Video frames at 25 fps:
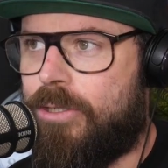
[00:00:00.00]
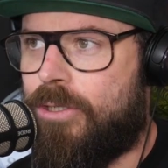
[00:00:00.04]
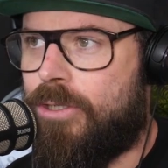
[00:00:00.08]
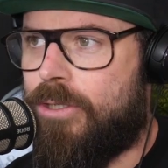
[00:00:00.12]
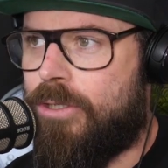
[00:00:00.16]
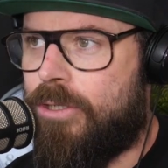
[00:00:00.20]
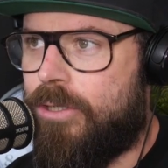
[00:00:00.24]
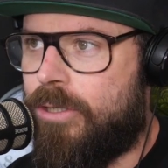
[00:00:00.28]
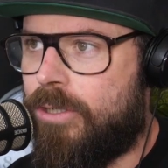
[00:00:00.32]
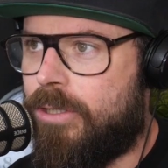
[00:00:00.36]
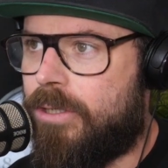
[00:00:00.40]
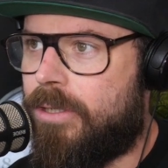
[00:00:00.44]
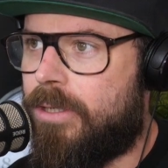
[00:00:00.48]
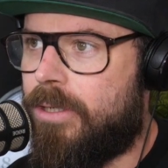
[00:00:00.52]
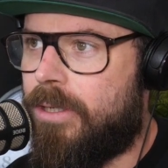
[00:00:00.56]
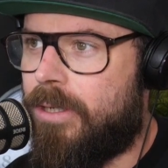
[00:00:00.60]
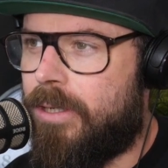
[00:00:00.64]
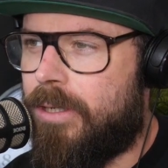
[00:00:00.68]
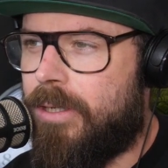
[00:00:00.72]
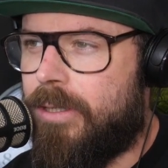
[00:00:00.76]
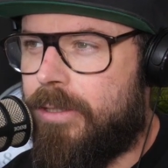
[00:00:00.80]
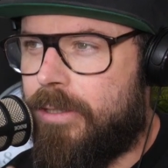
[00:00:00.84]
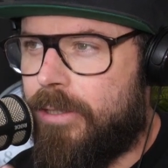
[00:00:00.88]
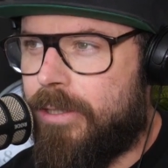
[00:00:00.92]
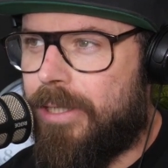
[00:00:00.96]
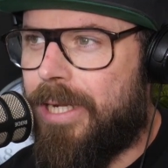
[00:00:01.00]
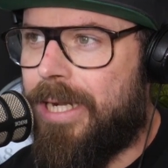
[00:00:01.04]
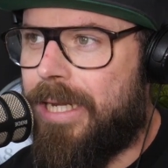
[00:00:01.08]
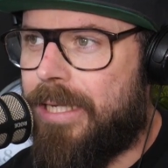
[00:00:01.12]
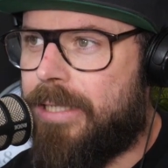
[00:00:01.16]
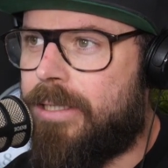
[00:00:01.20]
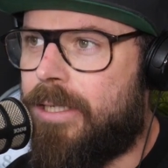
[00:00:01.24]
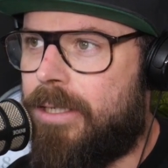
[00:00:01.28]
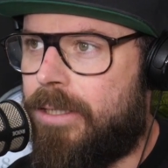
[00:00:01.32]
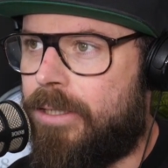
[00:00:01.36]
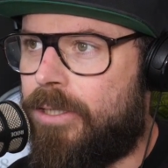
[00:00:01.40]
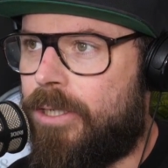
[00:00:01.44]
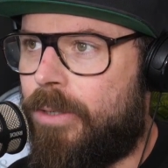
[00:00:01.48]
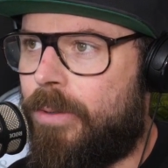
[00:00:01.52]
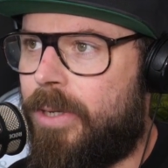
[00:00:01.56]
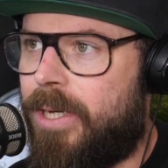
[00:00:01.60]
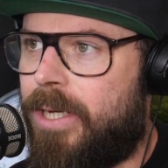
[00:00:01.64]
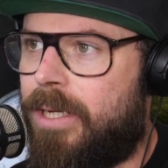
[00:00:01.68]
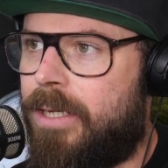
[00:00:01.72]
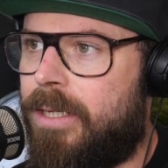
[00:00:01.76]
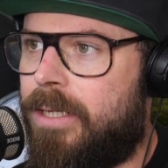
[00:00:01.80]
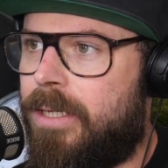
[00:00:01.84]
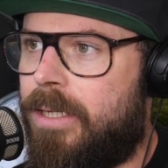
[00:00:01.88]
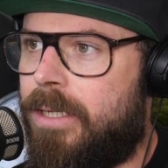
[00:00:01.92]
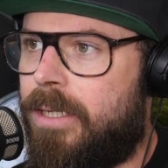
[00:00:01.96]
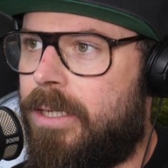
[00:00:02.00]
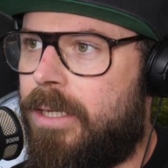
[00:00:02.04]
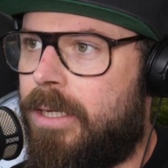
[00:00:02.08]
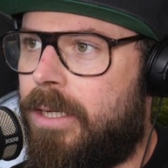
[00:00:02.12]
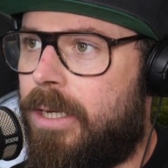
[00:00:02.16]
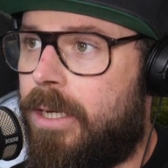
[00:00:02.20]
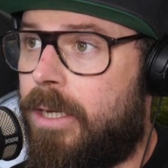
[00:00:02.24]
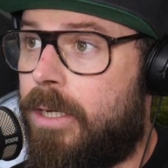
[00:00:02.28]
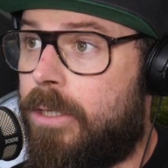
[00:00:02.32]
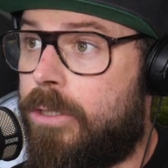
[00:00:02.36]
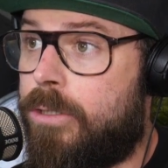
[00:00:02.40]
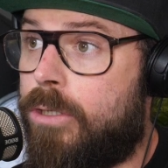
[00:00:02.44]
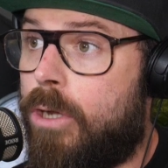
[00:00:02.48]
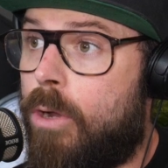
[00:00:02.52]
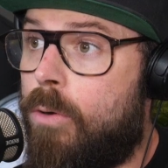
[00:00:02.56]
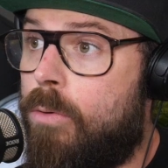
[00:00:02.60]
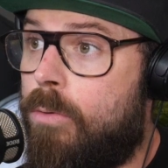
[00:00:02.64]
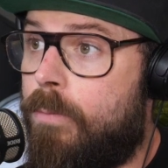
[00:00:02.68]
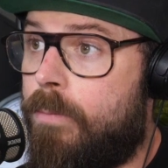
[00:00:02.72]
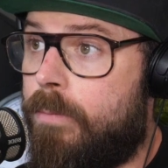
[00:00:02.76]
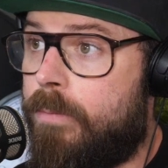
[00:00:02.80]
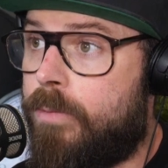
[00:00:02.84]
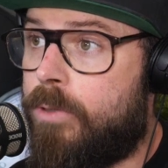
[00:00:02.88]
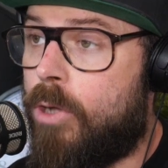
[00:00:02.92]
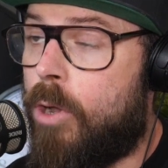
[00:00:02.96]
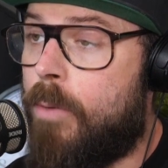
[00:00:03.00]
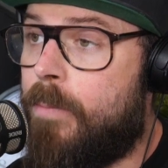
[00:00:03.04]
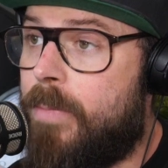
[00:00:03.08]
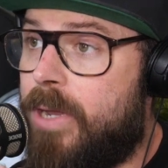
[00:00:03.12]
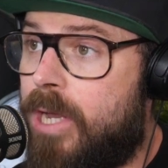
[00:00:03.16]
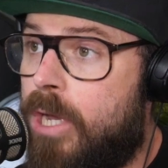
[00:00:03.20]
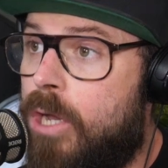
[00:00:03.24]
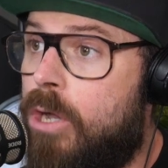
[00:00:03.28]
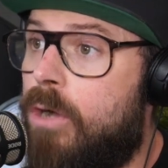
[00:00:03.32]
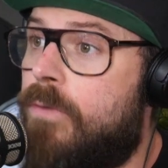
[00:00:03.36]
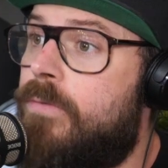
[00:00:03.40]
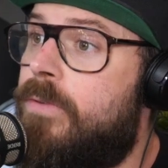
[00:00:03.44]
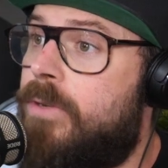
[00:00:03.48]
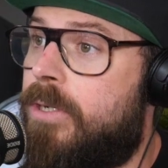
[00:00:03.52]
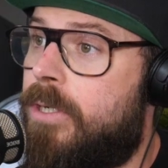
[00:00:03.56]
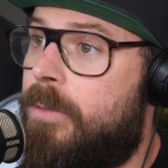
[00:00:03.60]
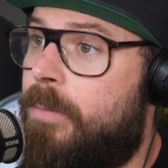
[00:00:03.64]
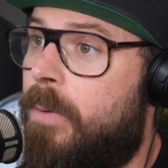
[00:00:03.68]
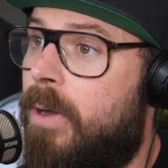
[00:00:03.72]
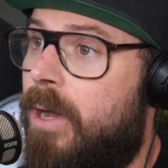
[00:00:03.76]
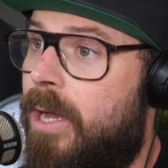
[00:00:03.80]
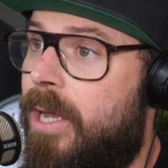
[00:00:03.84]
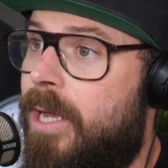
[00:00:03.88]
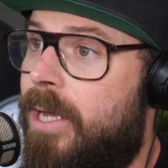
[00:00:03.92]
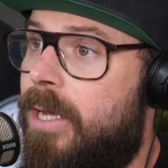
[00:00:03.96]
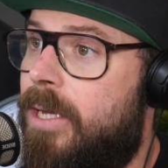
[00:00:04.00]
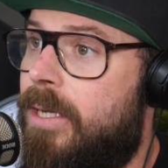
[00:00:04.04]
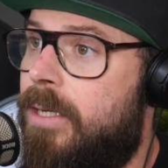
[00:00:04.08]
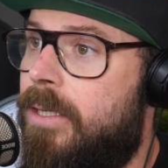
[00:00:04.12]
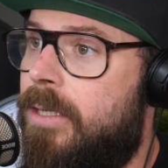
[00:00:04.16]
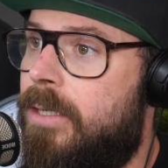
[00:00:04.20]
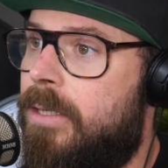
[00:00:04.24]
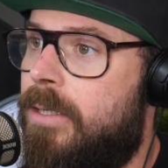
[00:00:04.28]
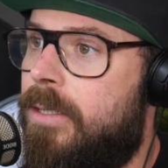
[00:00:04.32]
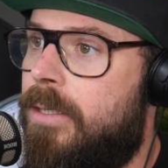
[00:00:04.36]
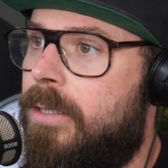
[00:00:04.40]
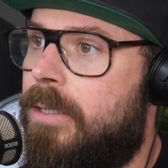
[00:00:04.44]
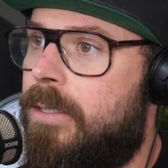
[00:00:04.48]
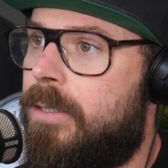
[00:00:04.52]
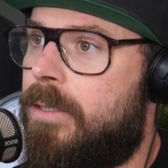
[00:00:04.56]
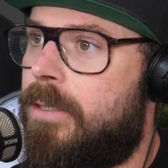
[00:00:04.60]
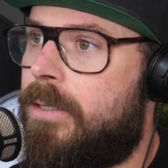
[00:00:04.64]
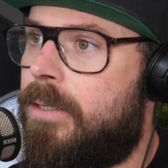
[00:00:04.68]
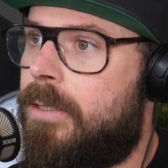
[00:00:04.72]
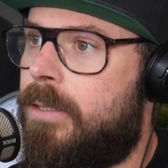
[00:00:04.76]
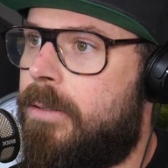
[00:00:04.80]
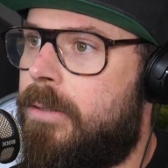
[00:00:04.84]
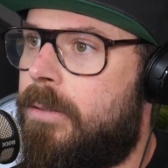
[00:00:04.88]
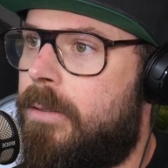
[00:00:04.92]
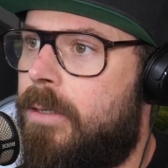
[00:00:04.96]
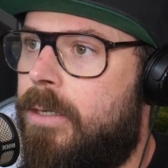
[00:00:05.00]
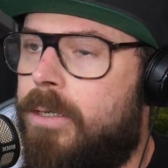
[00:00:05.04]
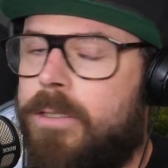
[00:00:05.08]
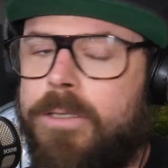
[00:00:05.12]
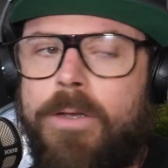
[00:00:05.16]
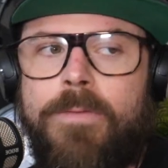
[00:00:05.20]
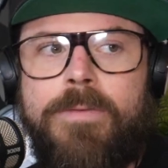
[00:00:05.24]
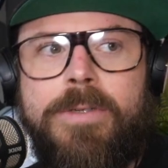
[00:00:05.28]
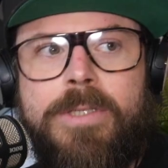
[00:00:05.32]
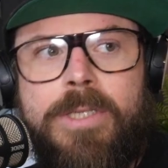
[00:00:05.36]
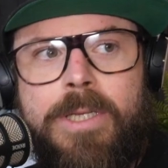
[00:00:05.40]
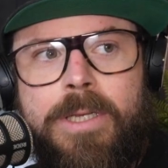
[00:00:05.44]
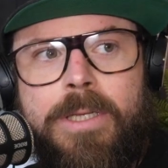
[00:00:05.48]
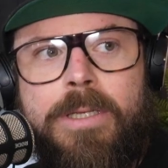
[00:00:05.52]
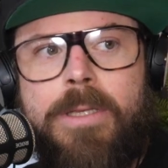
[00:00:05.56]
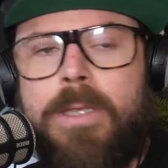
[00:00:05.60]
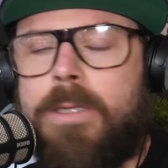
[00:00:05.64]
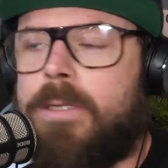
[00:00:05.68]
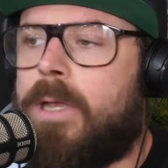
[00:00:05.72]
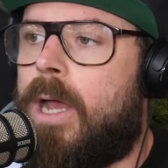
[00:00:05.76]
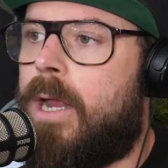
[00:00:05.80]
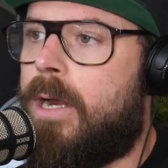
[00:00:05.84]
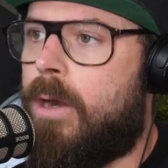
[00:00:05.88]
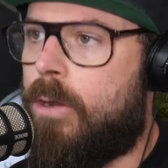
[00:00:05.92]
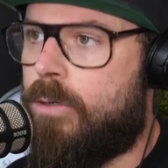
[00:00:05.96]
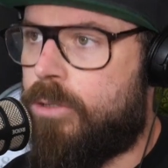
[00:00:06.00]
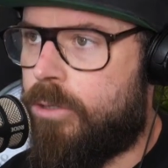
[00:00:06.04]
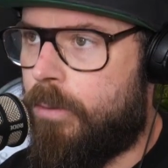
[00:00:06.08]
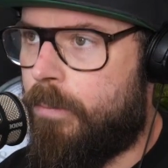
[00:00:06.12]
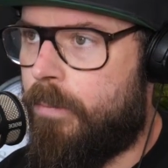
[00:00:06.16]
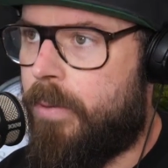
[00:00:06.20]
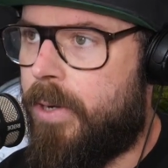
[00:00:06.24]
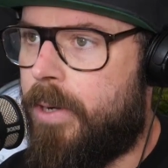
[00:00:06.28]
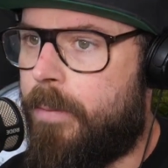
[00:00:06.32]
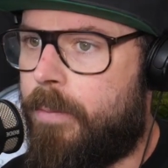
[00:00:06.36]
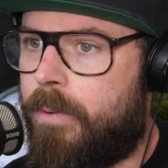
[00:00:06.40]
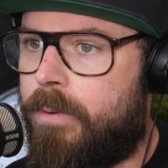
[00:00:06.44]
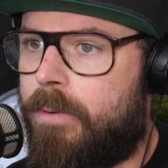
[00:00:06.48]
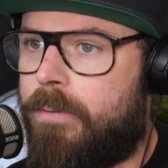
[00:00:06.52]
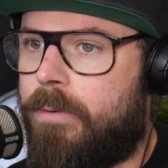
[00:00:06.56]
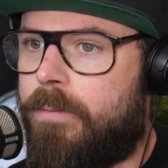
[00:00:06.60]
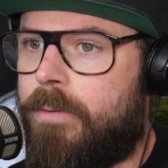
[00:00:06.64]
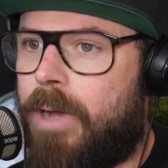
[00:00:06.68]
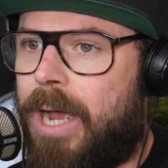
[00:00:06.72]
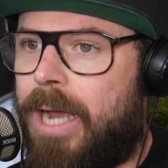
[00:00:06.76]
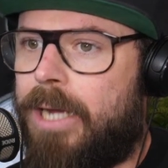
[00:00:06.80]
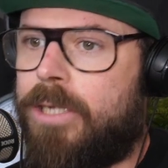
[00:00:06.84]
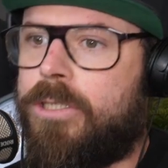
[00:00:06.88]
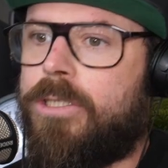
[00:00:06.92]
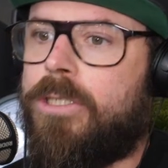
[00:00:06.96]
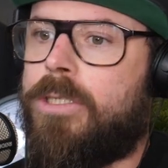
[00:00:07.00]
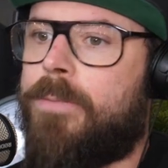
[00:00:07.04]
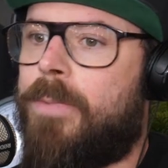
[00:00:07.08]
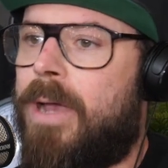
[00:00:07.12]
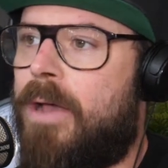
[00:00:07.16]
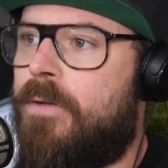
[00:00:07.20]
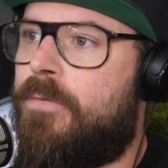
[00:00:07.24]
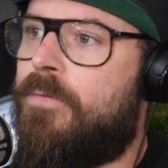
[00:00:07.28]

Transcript: just listen to it. Don't be governed by it. Because obviously I know some people anxious about